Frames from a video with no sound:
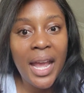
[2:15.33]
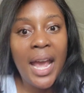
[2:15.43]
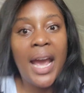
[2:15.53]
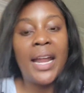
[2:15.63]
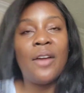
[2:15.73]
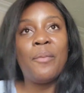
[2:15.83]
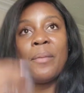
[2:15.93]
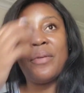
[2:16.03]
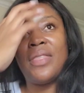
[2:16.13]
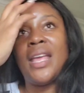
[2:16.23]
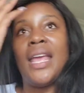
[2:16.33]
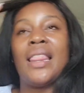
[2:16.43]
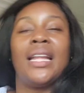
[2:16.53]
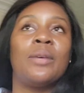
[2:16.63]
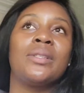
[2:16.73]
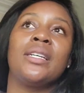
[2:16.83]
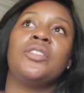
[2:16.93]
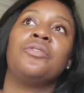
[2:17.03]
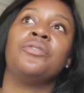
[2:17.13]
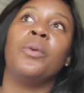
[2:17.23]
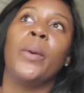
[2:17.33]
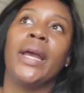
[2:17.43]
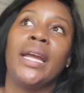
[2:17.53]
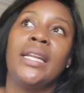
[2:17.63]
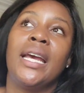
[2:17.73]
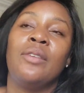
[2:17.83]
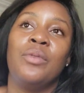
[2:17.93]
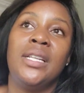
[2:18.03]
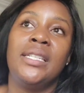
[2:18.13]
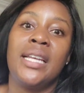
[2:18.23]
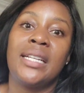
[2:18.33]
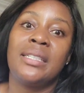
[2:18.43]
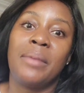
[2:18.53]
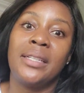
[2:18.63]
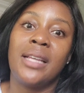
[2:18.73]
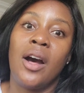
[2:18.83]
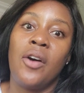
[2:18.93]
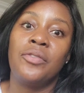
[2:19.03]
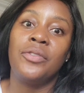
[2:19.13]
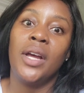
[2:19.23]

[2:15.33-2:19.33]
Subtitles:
And I remember thinking that it was such a void and really saying to myself,